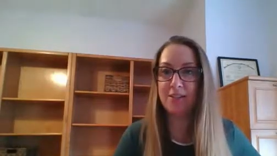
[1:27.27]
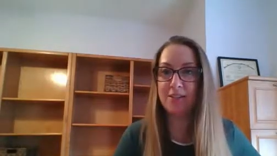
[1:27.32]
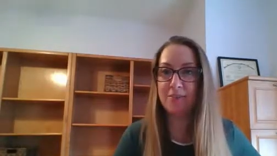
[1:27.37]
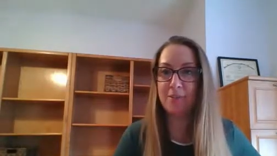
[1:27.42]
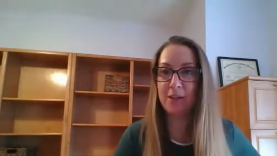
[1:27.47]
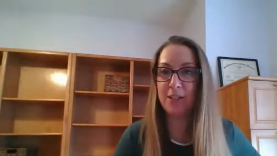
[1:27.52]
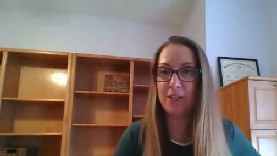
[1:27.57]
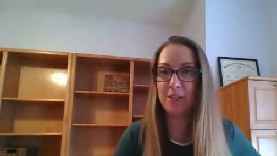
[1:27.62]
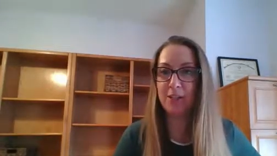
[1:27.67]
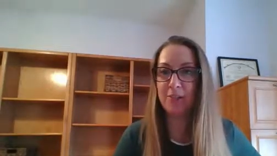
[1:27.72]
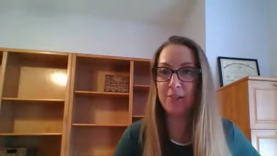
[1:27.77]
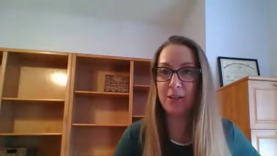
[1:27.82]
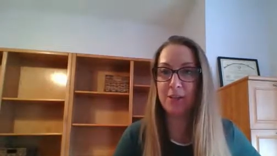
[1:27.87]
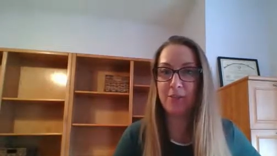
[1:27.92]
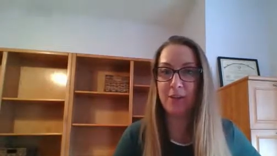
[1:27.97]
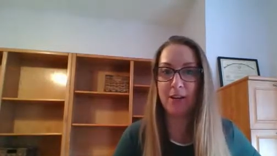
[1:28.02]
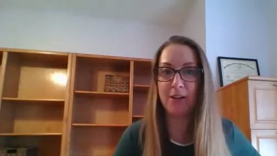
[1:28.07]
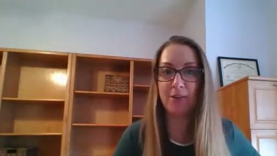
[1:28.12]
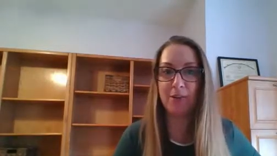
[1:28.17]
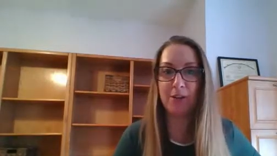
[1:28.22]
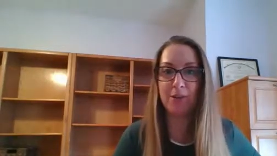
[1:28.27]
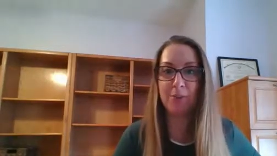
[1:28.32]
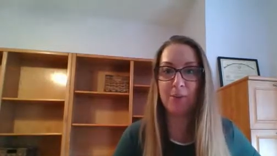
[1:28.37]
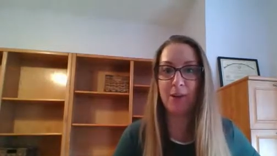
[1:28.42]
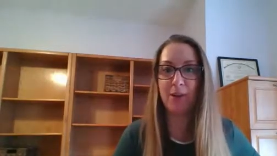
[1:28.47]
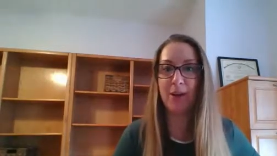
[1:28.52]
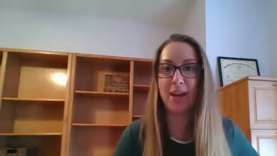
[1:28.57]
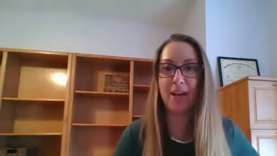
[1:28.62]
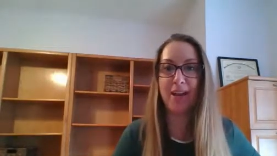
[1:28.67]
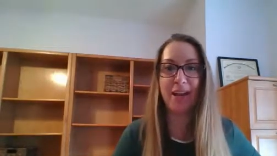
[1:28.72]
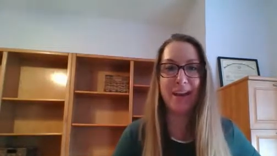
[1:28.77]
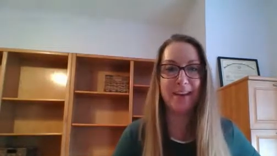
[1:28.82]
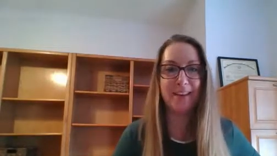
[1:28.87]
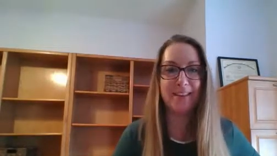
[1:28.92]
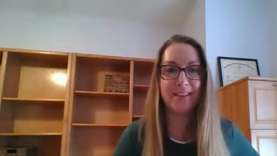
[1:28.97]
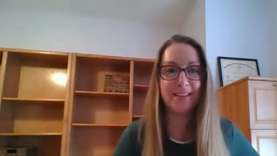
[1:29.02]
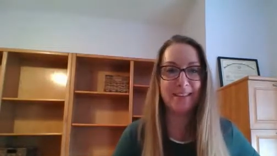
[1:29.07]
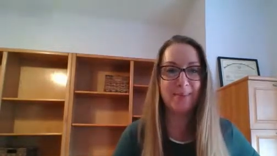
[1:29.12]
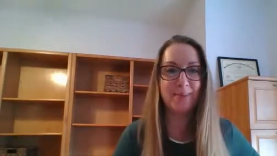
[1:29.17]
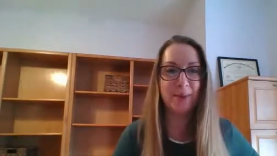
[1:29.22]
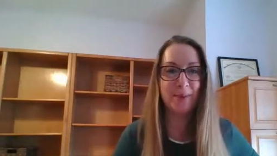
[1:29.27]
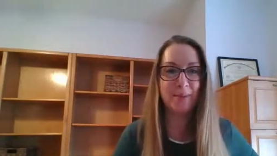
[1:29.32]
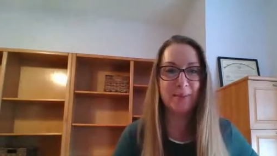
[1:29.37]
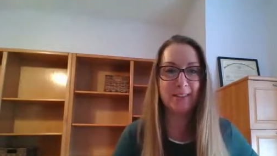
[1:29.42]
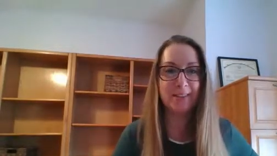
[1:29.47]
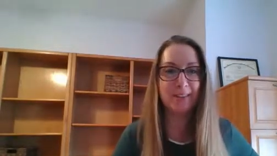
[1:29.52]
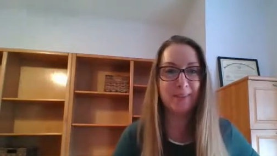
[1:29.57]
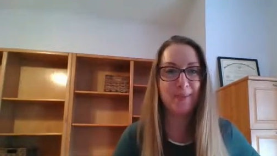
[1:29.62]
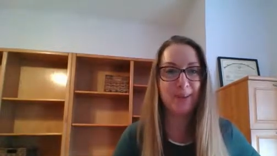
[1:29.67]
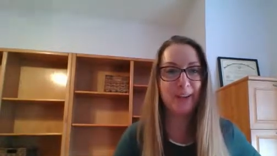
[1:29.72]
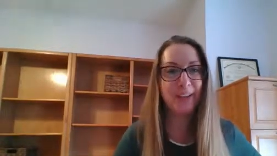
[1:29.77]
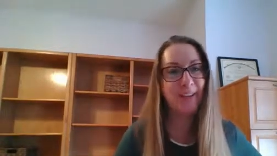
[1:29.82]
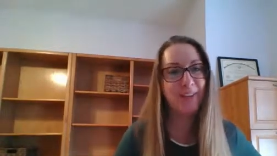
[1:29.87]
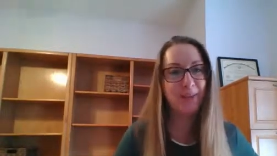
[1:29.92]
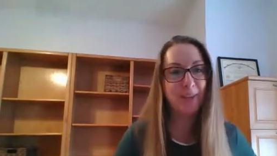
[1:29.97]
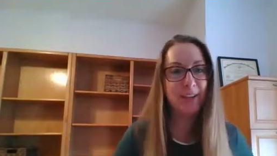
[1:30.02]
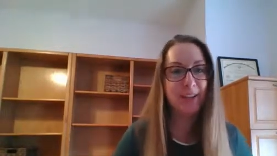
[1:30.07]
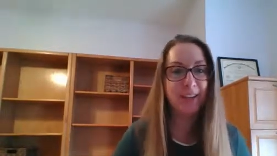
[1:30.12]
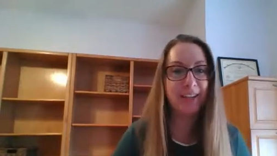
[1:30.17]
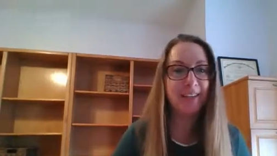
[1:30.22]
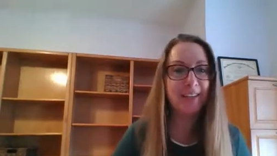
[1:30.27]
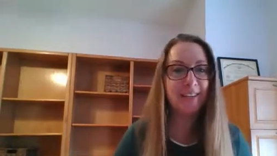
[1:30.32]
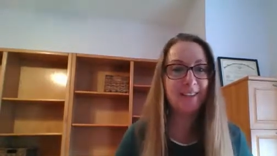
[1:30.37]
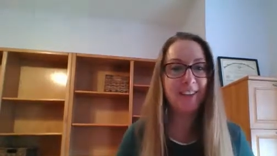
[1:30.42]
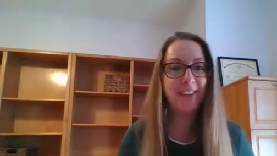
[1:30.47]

Make sure I'm in the right group. Okay, yeah, this is my business page. We're good.